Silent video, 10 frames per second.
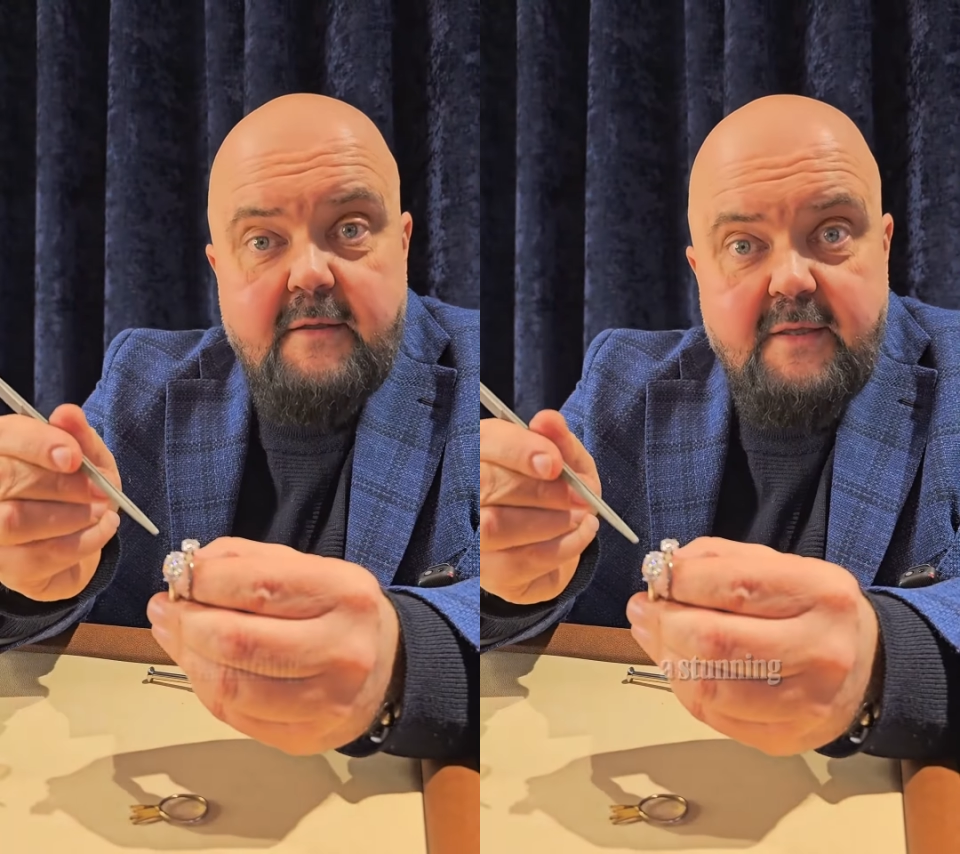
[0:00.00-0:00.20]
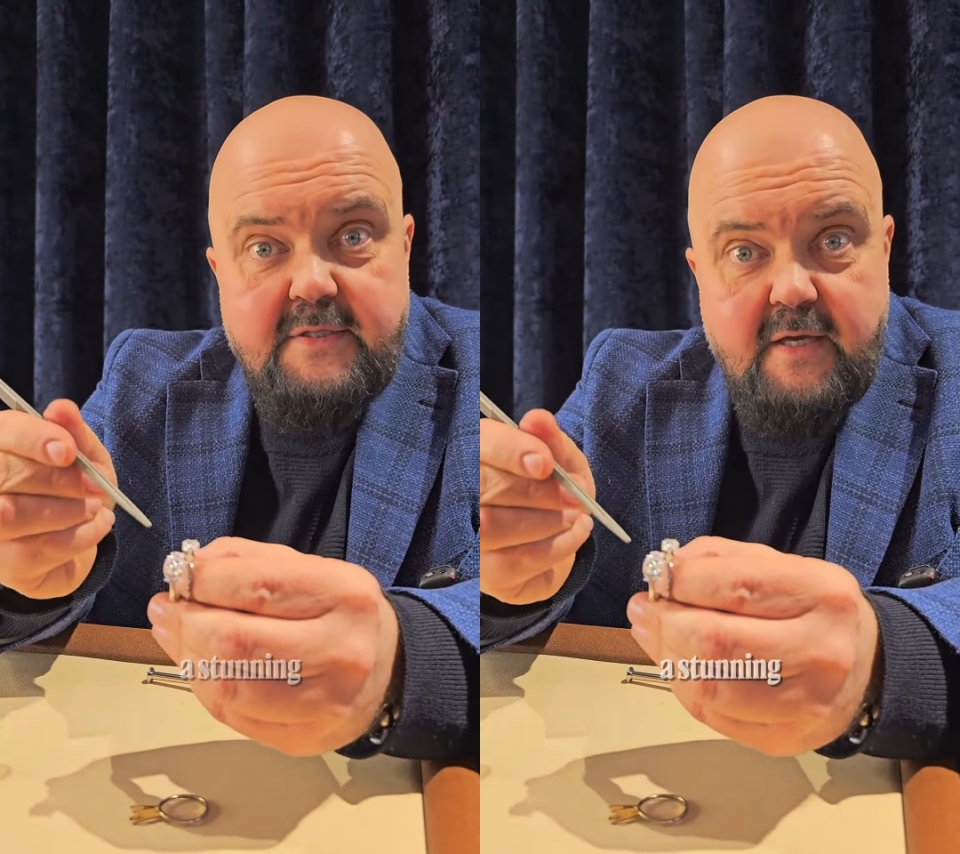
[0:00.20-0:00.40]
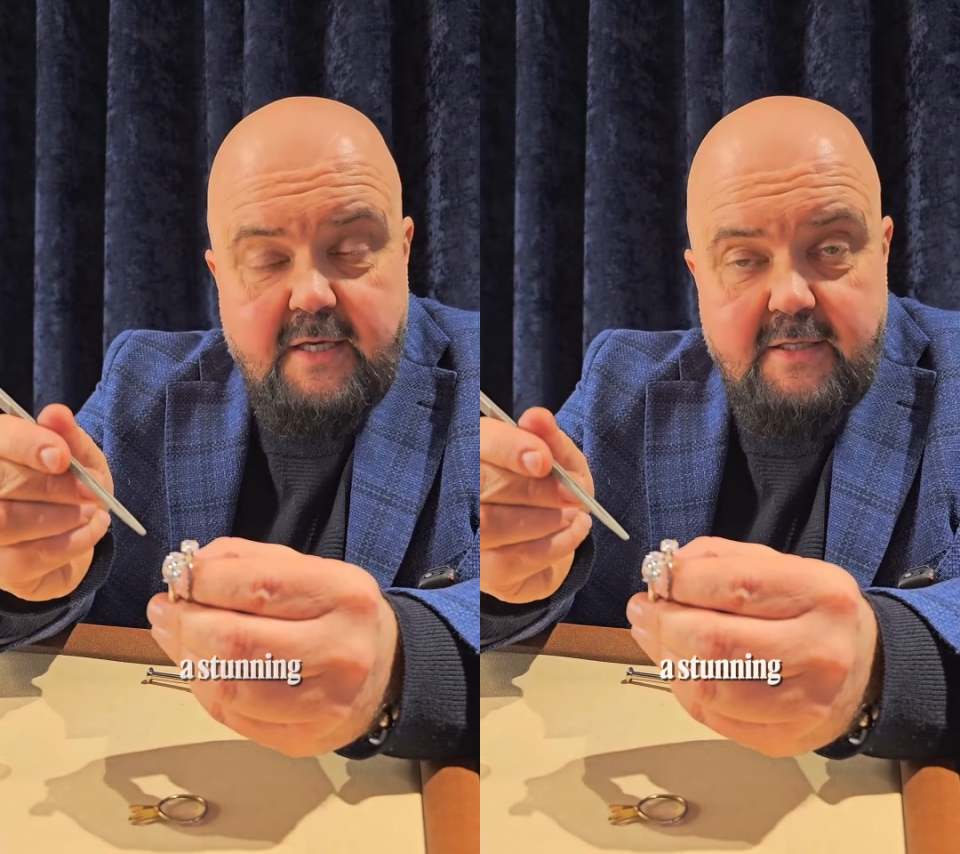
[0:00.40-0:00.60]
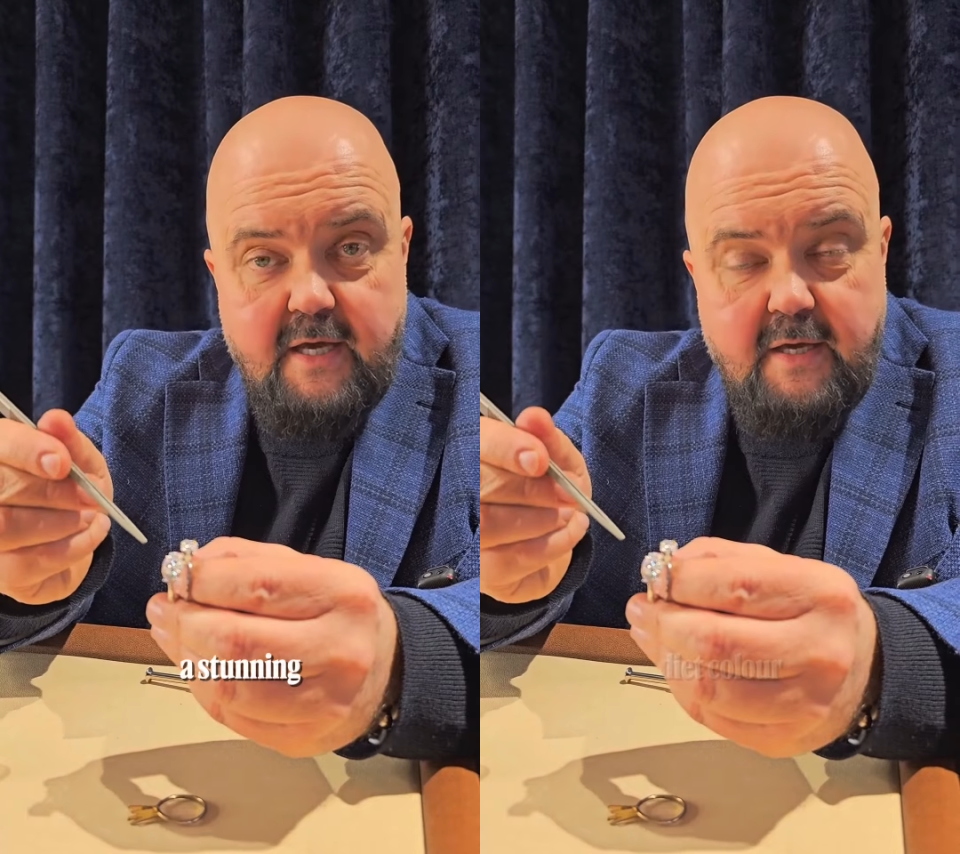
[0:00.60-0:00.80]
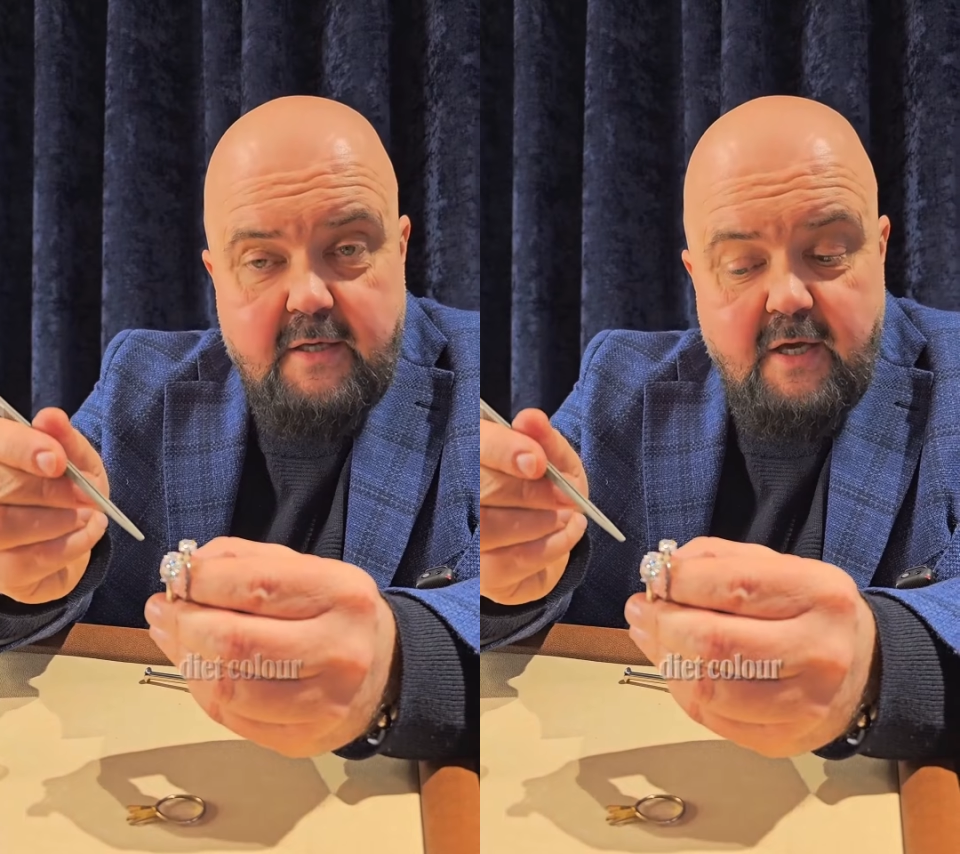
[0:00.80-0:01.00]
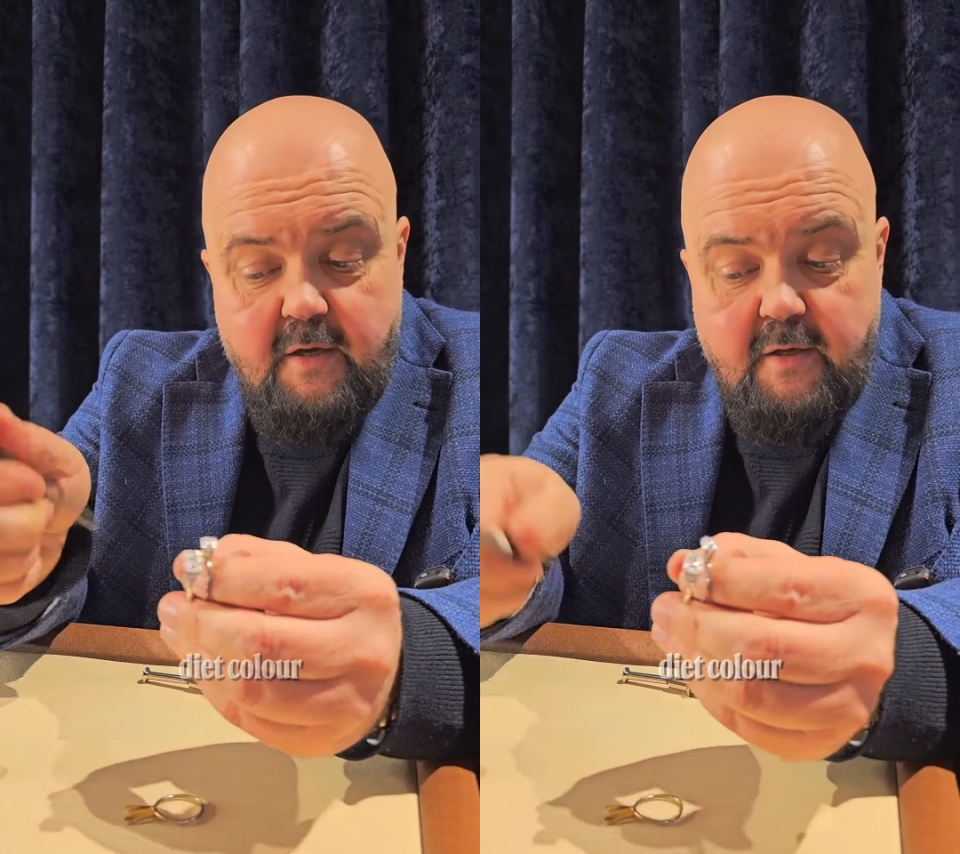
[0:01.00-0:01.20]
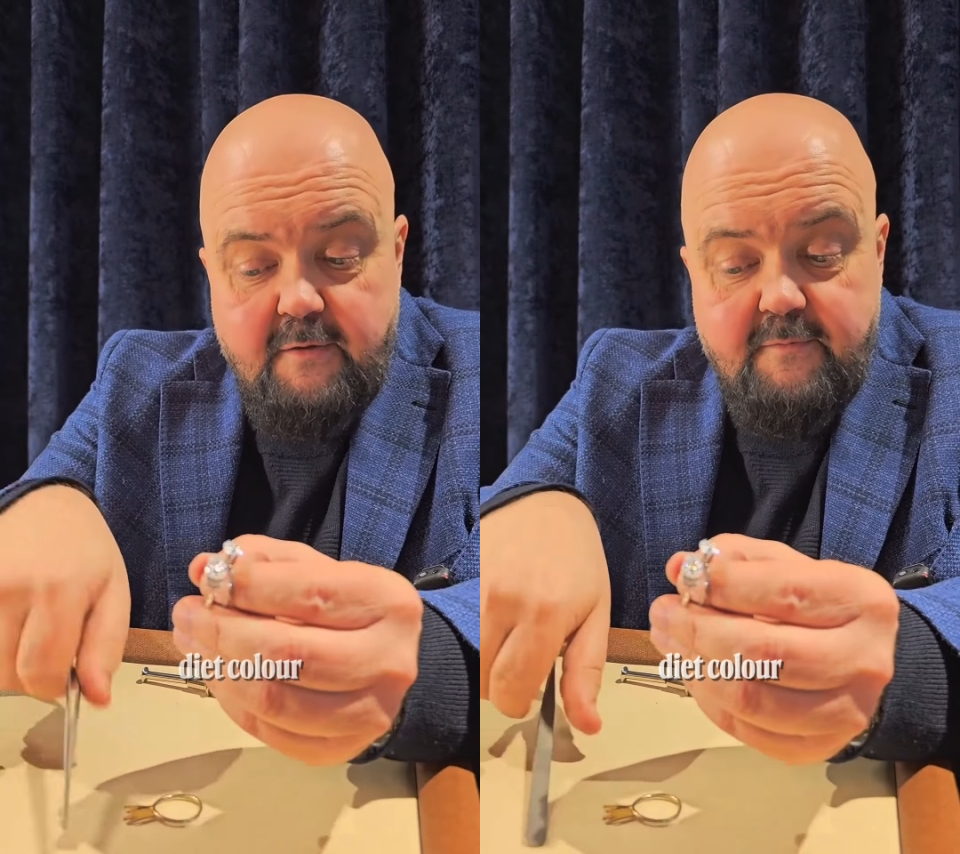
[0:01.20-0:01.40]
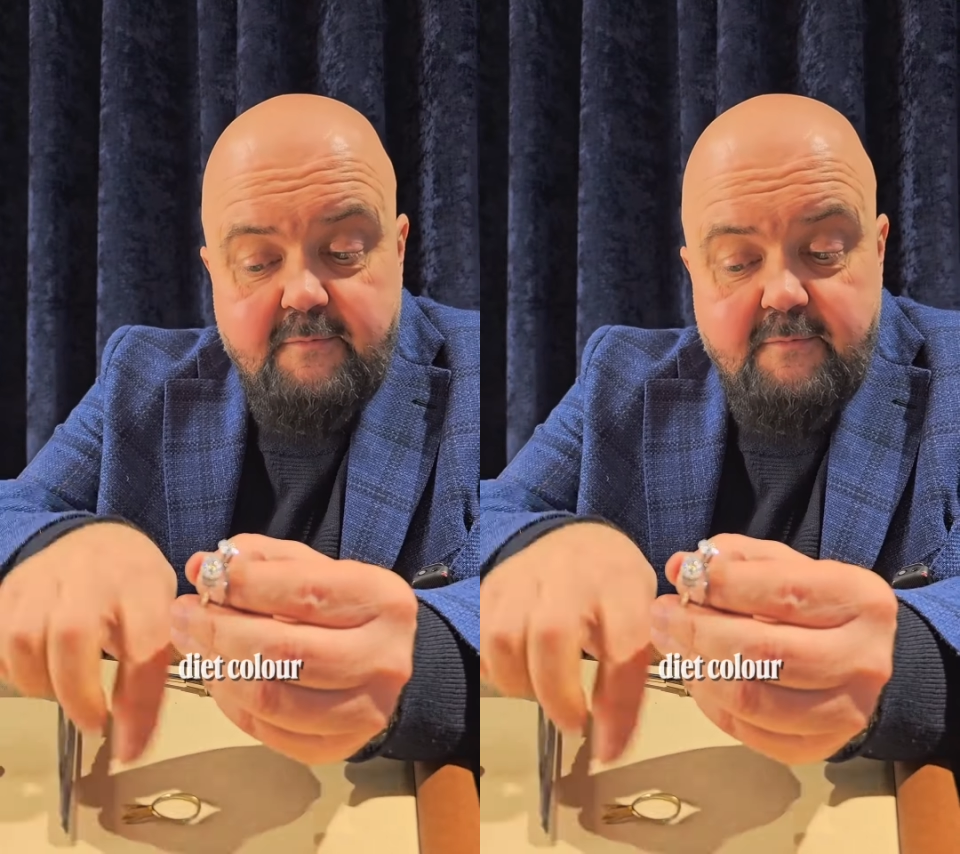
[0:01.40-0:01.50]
a stunning dyed color,